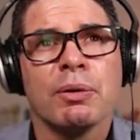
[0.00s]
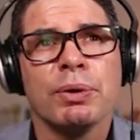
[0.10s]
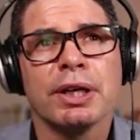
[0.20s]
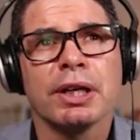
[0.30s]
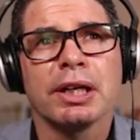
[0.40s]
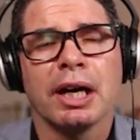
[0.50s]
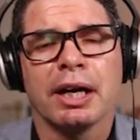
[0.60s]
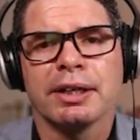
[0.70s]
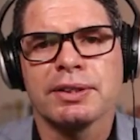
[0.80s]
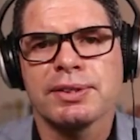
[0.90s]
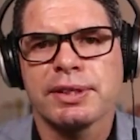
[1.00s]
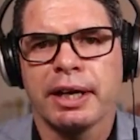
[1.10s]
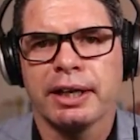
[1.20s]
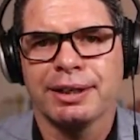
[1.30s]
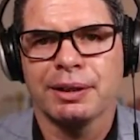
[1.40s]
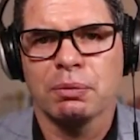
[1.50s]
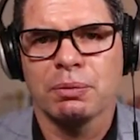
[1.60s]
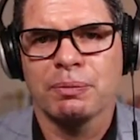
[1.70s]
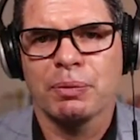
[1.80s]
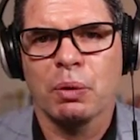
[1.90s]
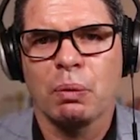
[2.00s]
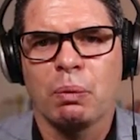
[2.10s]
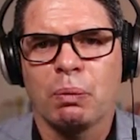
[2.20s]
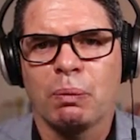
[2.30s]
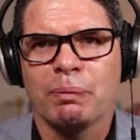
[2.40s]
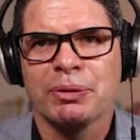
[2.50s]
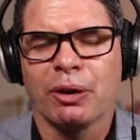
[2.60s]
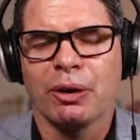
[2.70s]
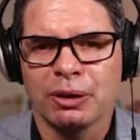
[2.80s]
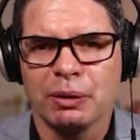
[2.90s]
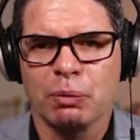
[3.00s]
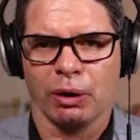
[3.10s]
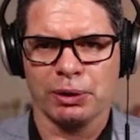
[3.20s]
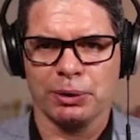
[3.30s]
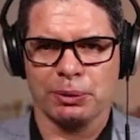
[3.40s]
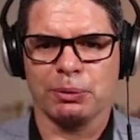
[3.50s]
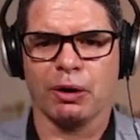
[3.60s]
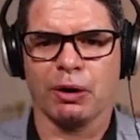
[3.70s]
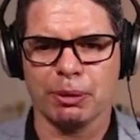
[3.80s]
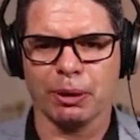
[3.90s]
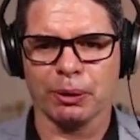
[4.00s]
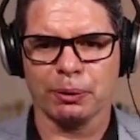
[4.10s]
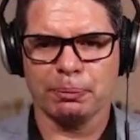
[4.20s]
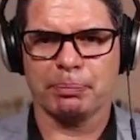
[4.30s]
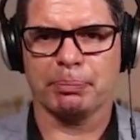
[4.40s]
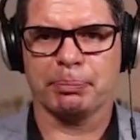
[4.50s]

really understanding not only what you role model,